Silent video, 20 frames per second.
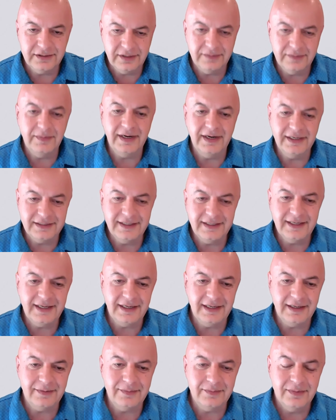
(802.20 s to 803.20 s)
my
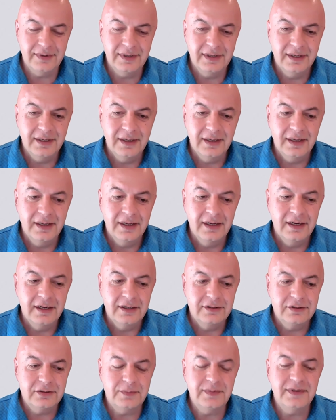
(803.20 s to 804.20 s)
team
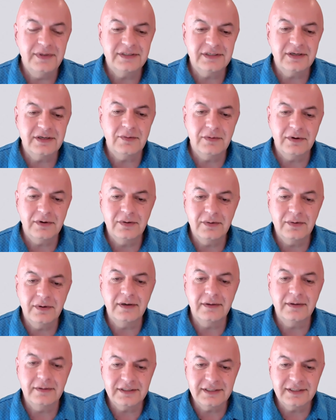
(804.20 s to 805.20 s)
to be someone who
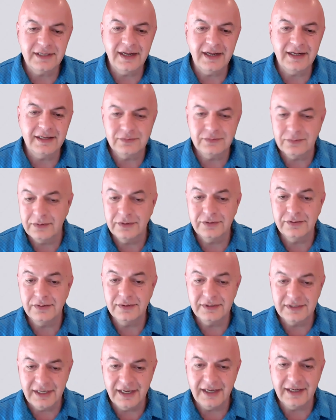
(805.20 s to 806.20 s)
understands what you're
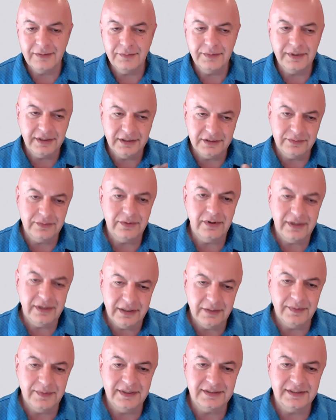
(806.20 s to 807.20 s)
saying because we are in
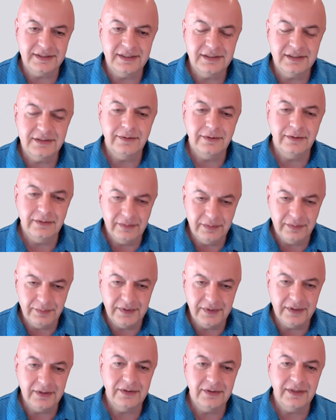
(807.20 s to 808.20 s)
a business, we
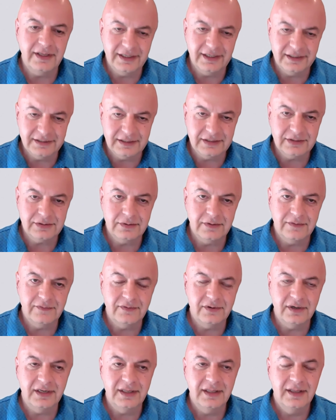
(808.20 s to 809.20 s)
build things and so
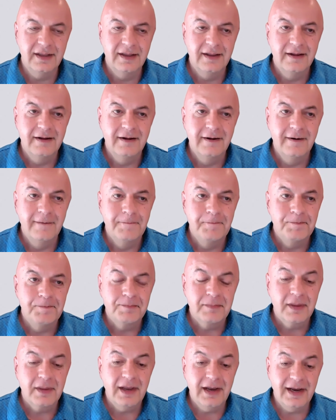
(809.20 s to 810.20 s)
forth,
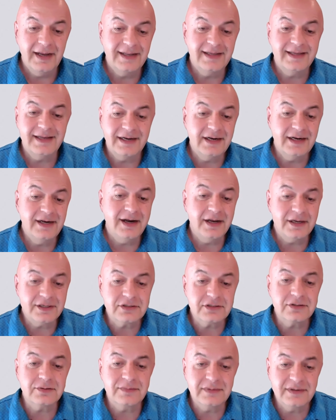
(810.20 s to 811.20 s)
and can
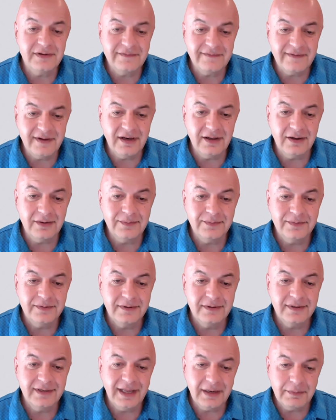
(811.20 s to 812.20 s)
custom develop
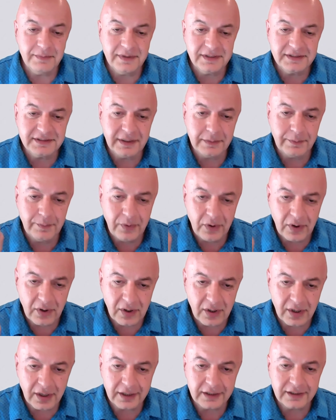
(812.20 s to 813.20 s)
that missing
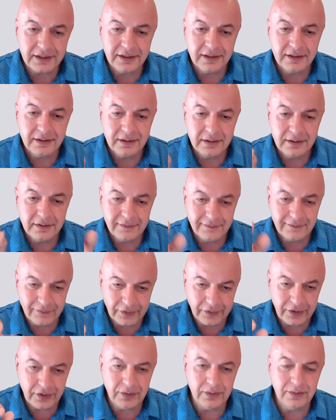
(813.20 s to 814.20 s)
part
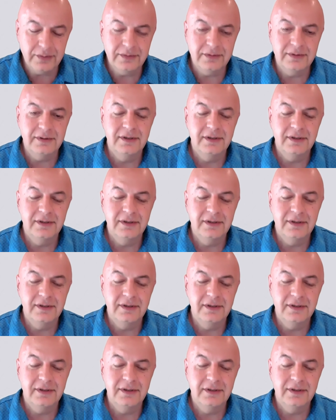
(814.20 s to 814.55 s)
for you.